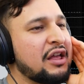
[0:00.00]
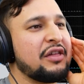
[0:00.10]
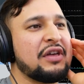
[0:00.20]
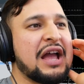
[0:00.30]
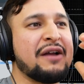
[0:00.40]

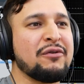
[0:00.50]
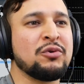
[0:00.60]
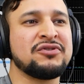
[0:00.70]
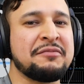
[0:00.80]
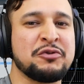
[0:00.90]
that
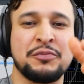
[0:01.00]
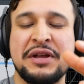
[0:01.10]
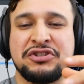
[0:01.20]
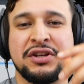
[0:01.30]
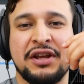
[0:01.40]
everyone's name was
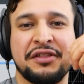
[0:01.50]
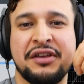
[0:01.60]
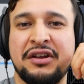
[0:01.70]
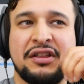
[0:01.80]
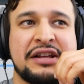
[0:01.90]
mentioned. I
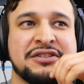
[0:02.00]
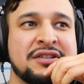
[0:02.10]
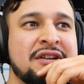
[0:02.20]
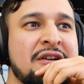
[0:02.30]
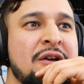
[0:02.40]
think
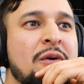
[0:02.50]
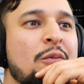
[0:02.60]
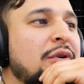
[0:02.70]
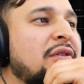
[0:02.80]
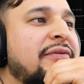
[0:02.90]
that's
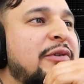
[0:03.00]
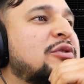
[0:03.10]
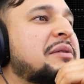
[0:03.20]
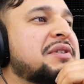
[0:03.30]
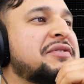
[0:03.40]
one of the few
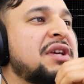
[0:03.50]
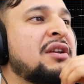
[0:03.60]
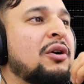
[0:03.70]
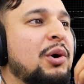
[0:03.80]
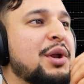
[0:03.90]
times I've seen
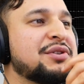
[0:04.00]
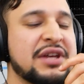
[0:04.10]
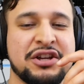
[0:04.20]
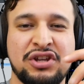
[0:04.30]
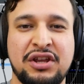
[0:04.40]
an artist
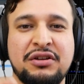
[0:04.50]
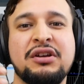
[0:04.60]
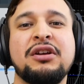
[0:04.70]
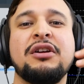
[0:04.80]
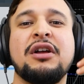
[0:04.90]
actually
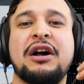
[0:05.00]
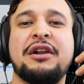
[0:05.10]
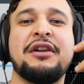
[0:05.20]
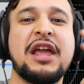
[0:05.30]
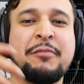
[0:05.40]

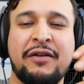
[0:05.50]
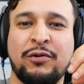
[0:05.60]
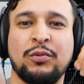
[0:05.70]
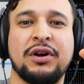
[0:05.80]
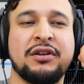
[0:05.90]
name
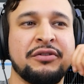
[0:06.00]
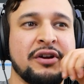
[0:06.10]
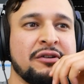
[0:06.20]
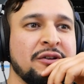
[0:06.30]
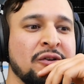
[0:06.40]
everyone in
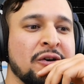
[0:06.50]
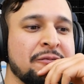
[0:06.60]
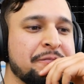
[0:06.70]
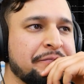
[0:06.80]
there. You know,